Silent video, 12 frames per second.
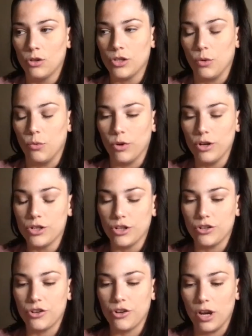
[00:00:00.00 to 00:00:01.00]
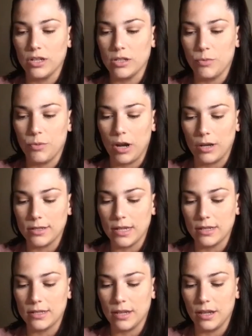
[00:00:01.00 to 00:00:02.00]
So we're just trying to
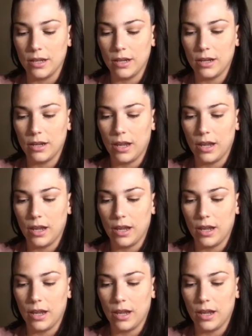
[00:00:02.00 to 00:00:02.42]
process it,